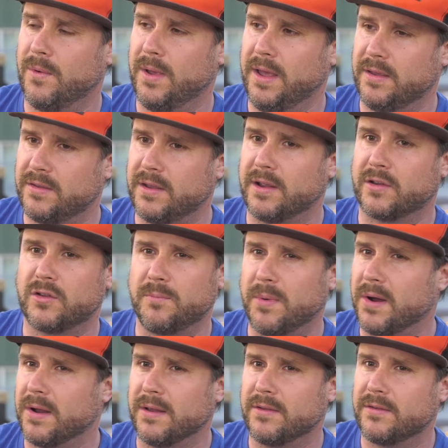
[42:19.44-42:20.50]
is an
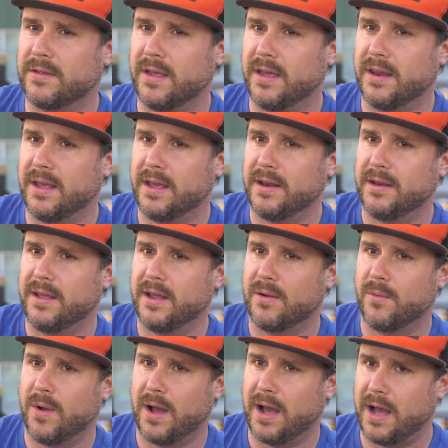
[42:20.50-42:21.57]
experience. And
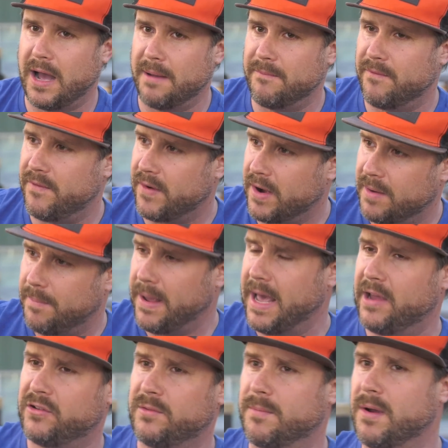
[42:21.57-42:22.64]
I'm very
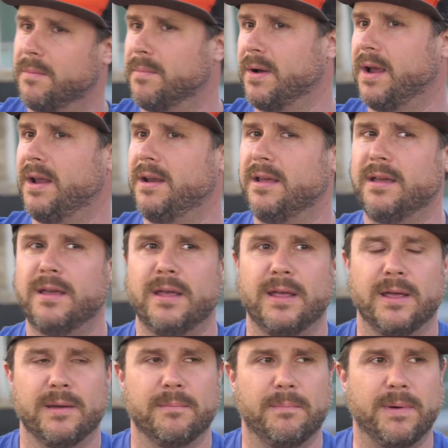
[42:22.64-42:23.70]
passionate about bread,
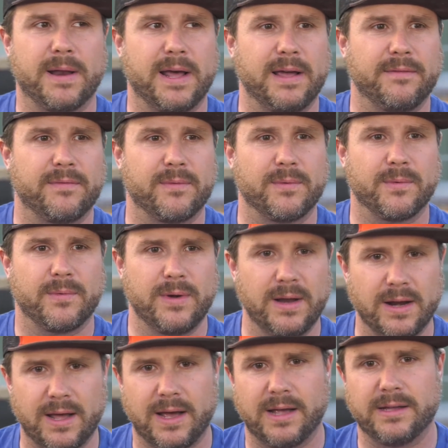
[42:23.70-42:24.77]
but I've
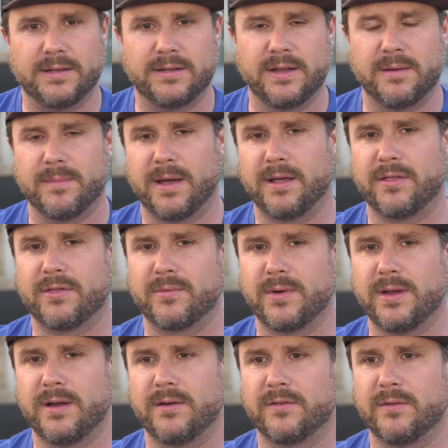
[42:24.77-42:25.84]
realized in my
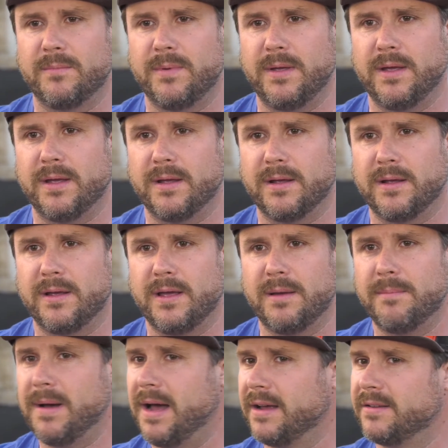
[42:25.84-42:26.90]
3 years of being
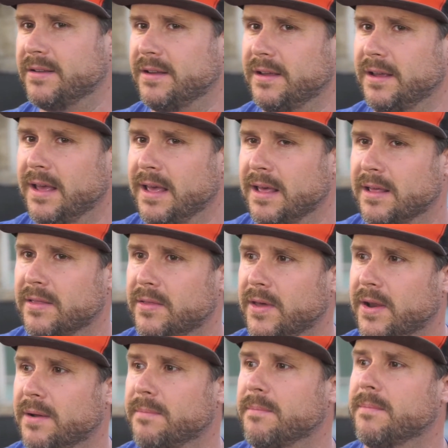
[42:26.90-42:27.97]
at Moxie
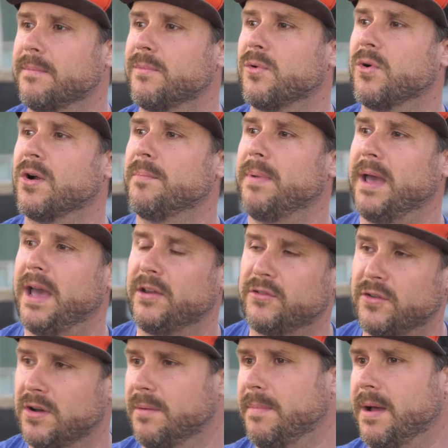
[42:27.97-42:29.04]
that I'm more
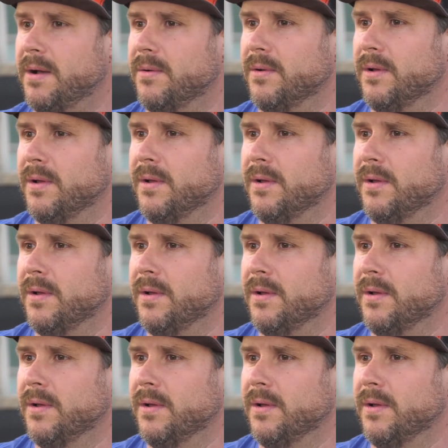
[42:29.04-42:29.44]
passionate about